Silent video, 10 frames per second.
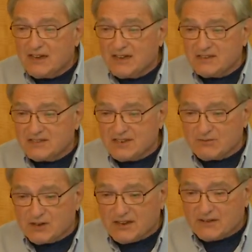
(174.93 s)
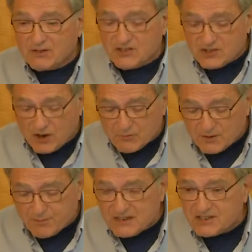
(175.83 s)
He said, well, I would start
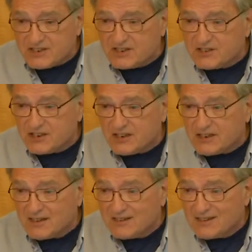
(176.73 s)
with BCG.